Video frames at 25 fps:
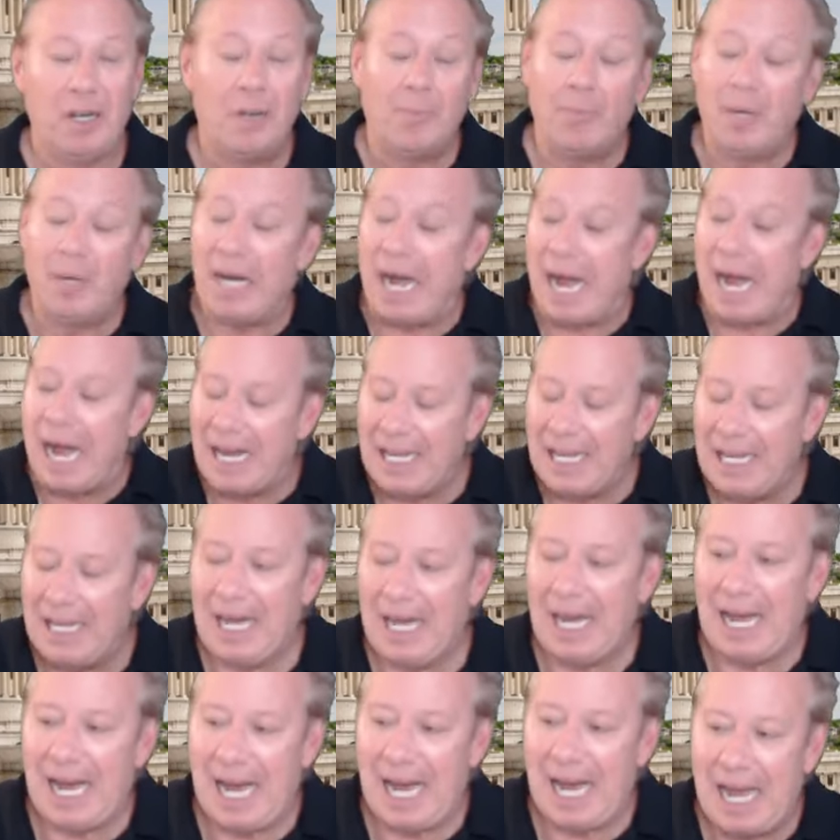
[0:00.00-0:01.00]
But
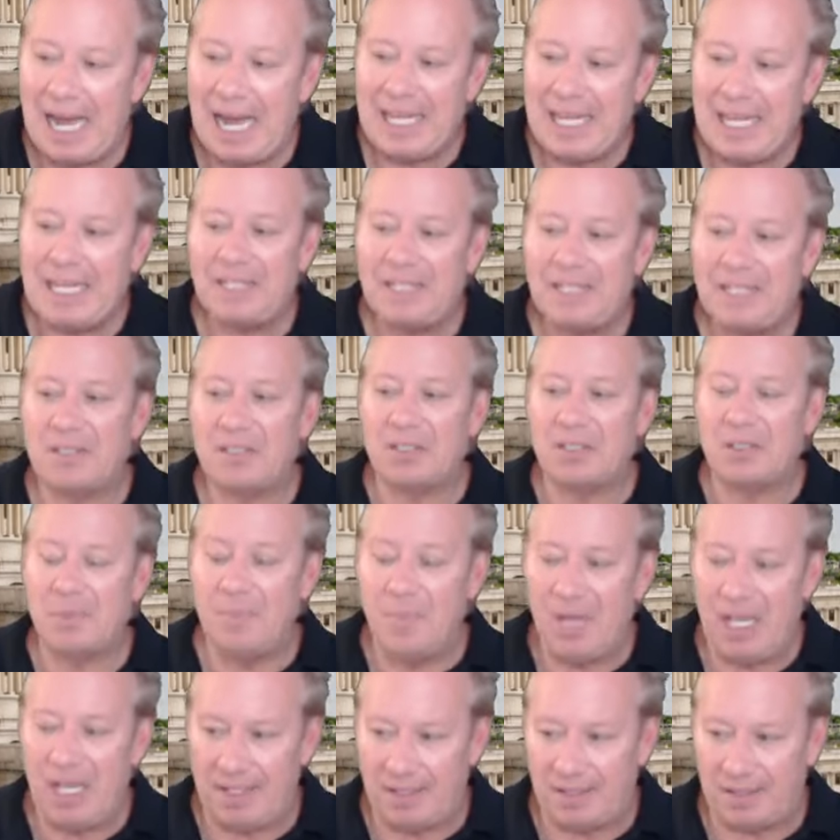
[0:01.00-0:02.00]
I
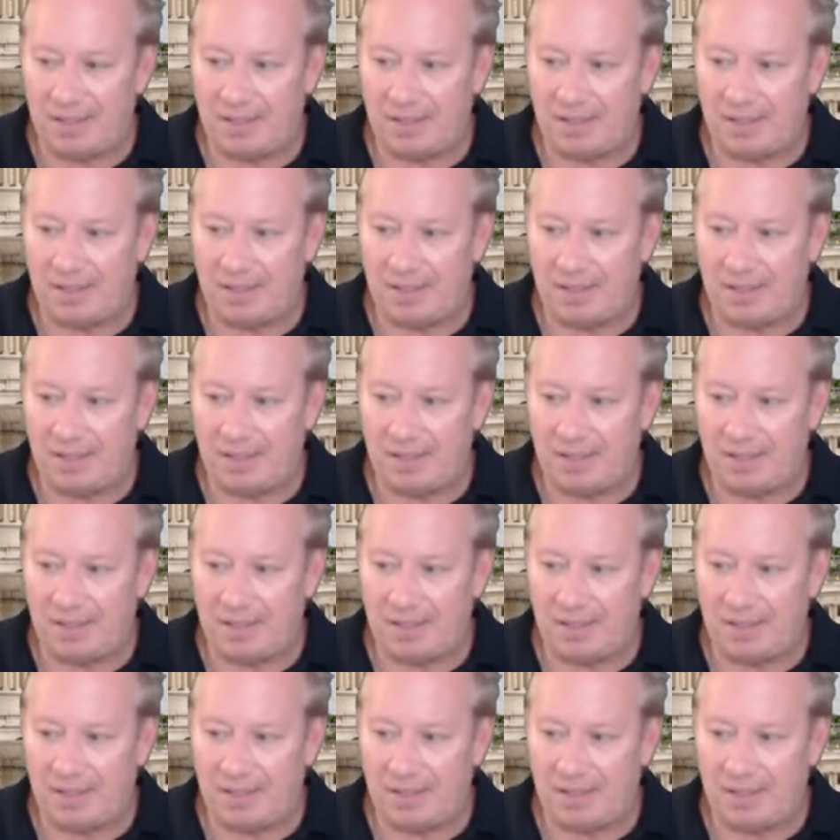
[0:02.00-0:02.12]
dismiss